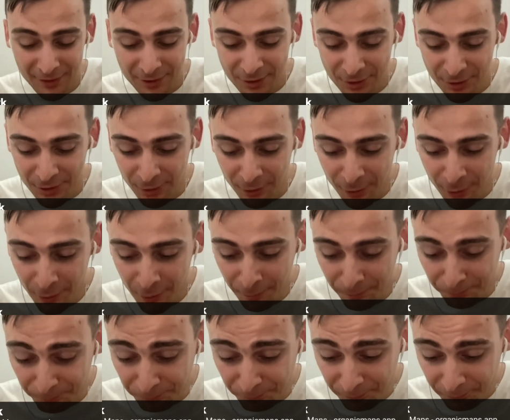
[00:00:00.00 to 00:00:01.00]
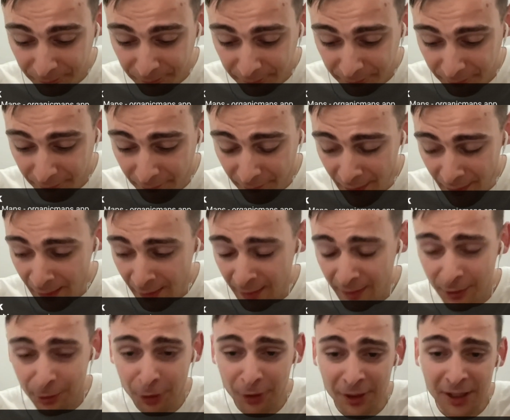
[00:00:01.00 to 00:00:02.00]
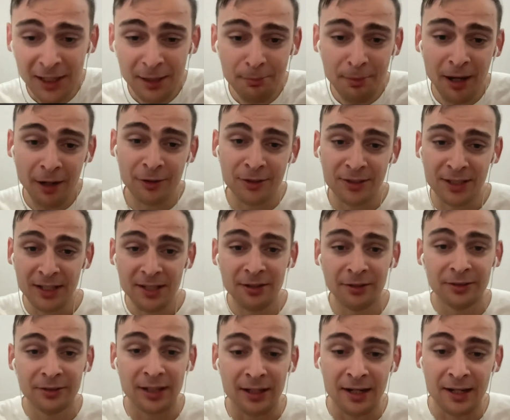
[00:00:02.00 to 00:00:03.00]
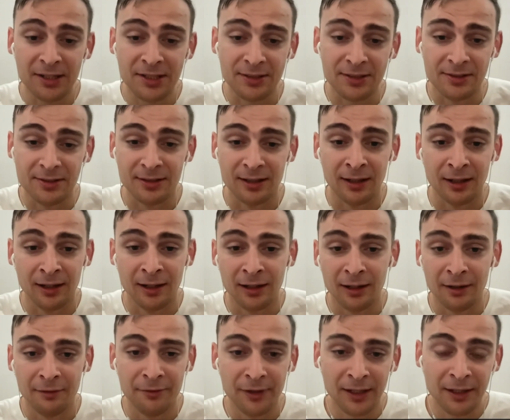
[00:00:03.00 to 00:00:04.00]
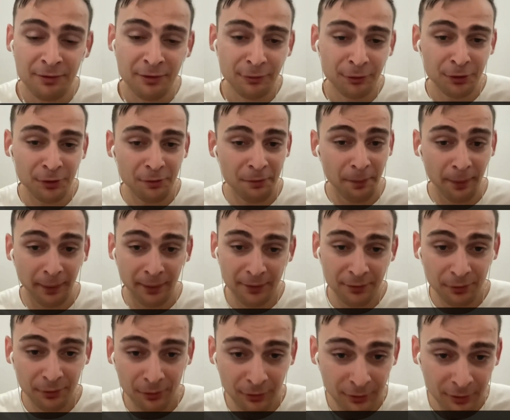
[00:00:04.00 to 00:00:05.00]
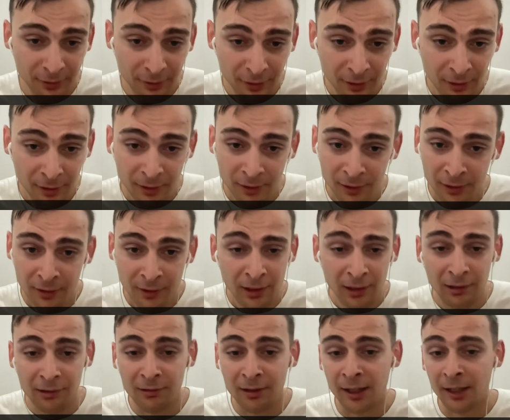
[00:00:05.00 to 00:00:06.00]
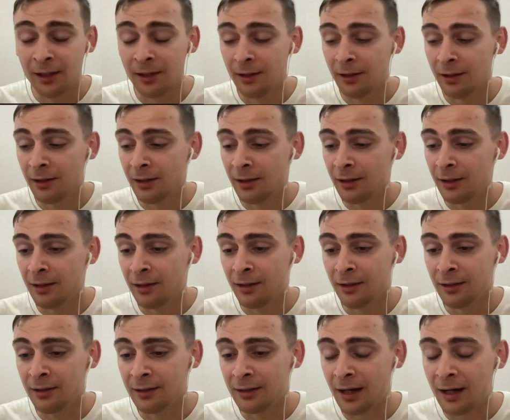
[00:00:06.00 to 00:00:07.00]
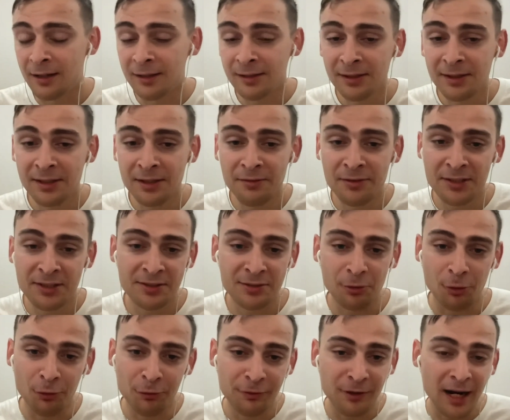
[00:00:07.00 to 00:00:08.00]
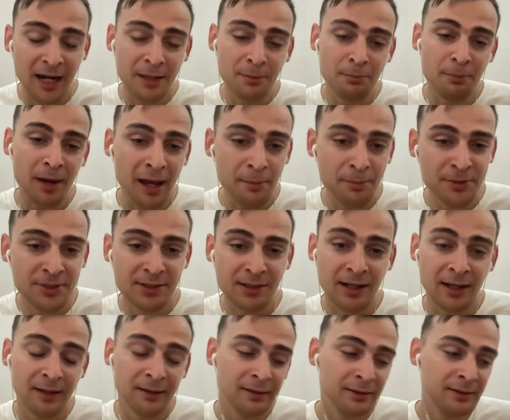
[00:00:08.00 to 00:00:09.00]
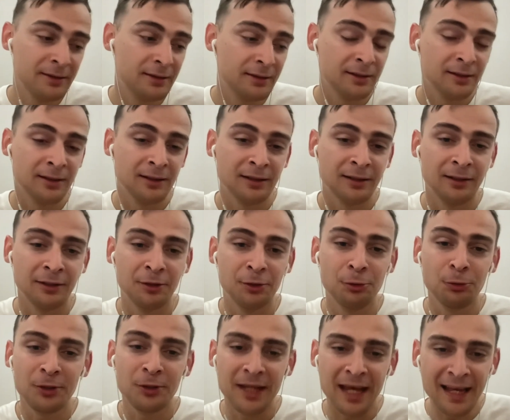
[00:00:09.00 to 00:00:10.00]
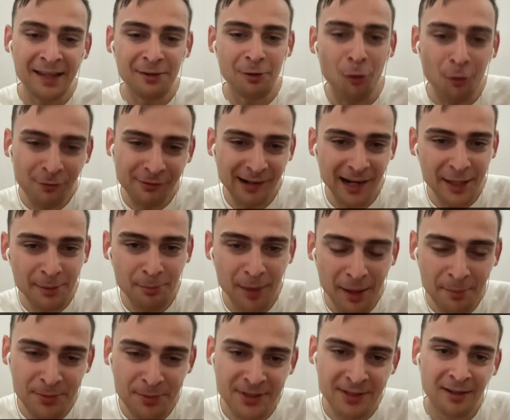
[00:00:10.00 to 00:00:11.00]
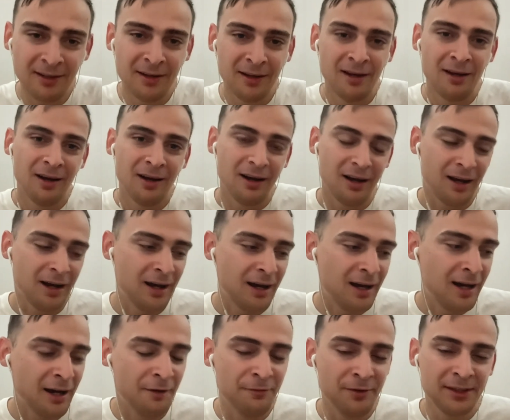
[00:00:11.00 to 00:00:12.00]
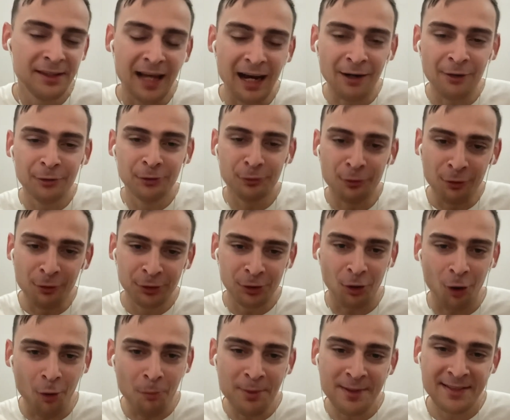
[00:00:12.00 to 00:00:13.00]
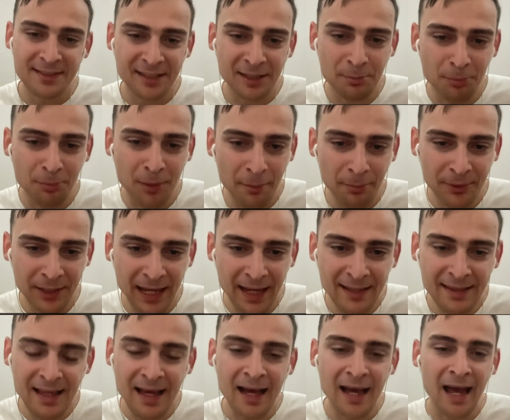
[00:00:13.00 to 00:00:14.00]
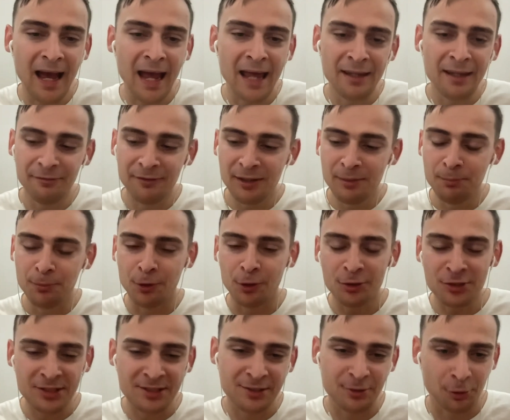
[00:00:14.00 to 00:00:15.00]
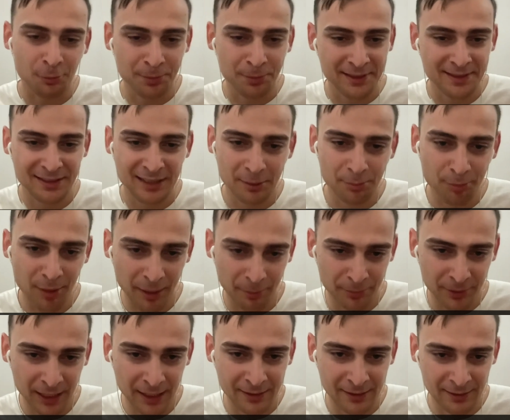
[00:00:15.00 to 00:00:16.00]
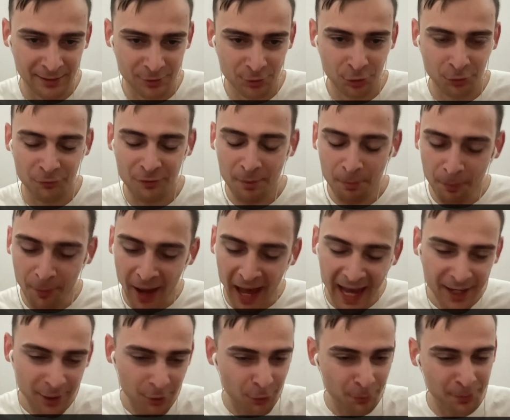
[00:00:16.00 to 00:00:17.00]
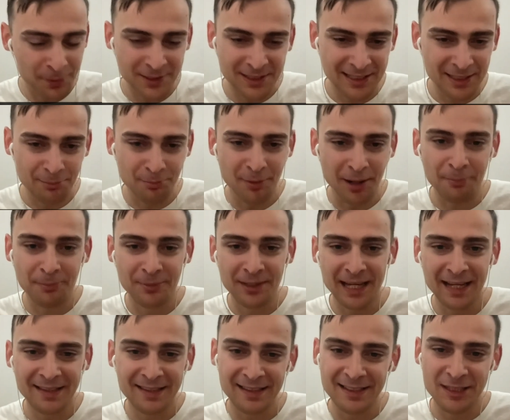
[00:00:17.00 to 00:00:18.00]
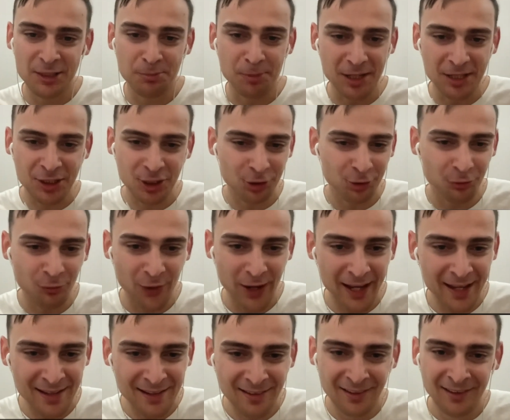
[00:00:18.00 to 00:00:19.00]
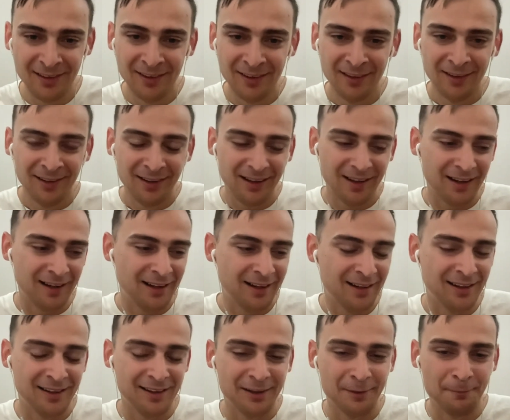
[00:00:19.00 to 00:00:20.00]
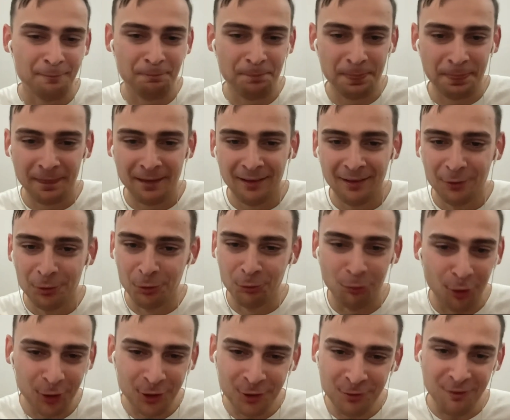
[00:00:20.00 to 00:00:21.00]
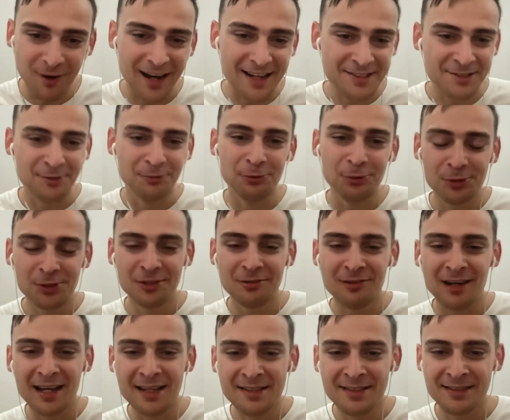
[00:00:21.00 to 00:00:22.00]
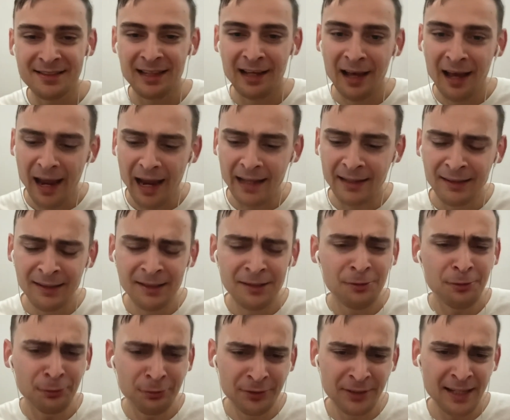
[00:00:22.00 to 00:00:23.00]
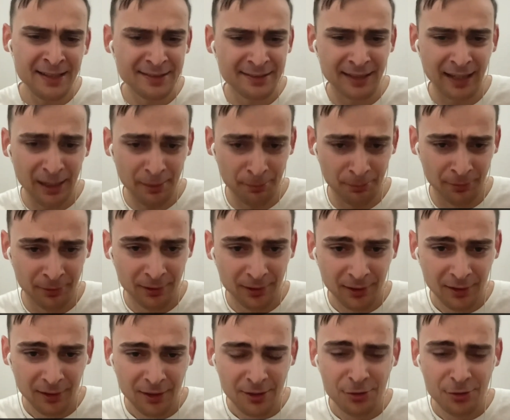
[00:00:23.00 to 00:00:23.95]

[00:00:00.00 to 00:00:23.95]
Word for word: So talking about general directions, we have a lot of things to do. Like currently this is offline maps, and to get offline maps, we download OpenStreetMap data and we process OpenStreetMap data. So we pack OpenStreetMap data in special way to work fast on your devices, and it all takes time.